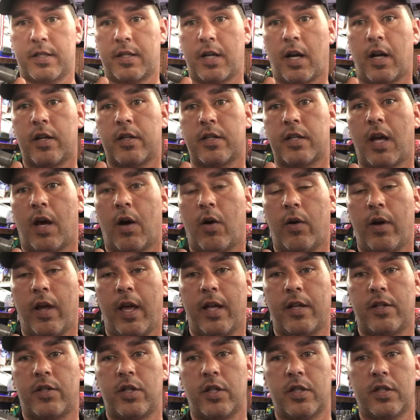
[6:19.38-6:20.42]
starts out
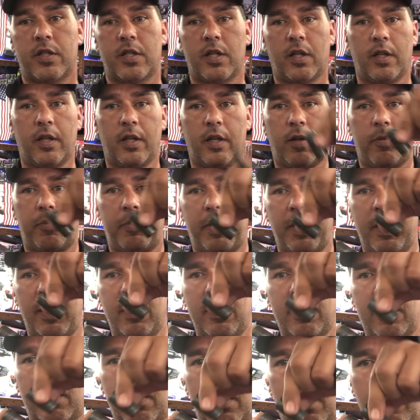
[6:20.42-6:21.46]
at just a little
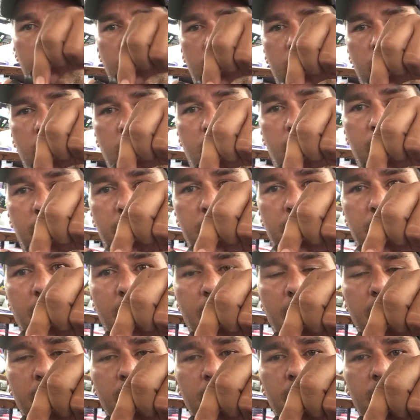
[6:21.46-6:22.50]
piece like
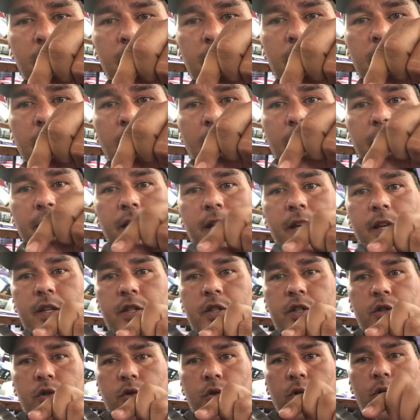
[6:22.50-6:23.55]
that, and they
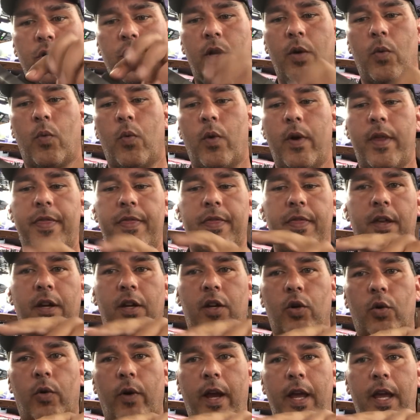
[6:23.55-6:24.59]
extrude it with the
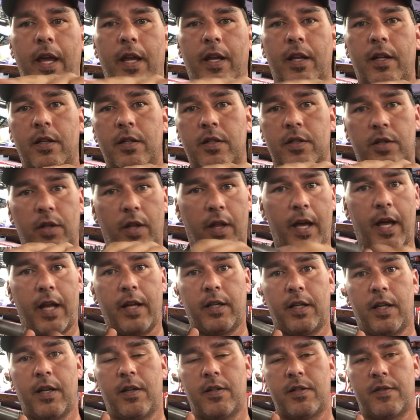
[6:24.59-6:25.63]
grain, so that
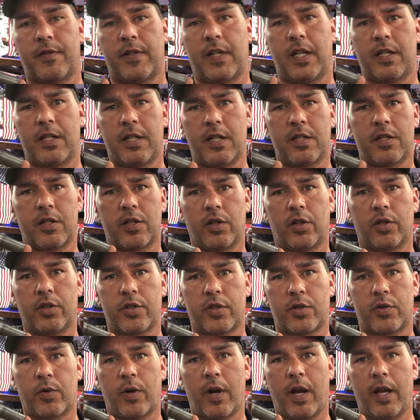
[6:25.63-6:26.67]
gives additional
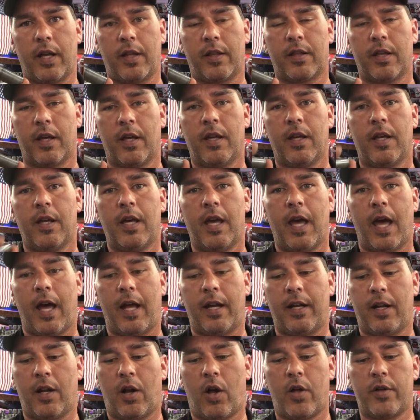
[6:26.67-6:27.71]
strength,
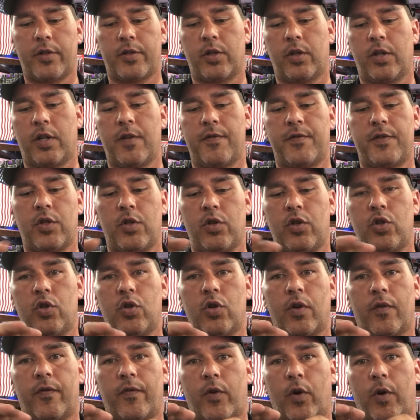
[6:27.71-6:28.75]
and it also gives you
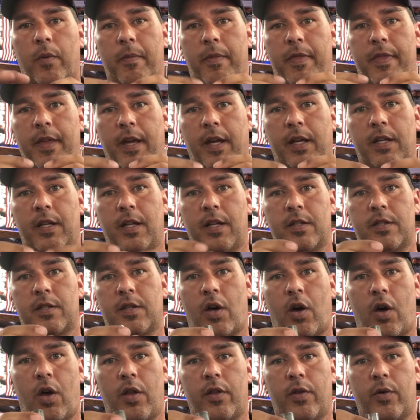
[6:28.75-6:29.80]
uniform thickness
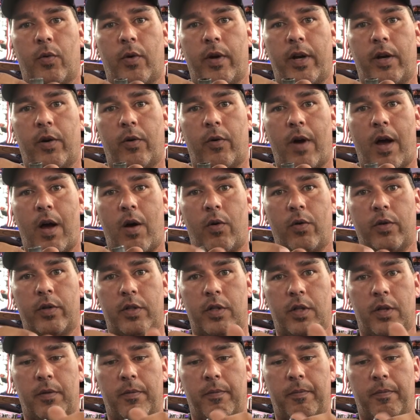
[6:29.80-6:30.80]
all the way around.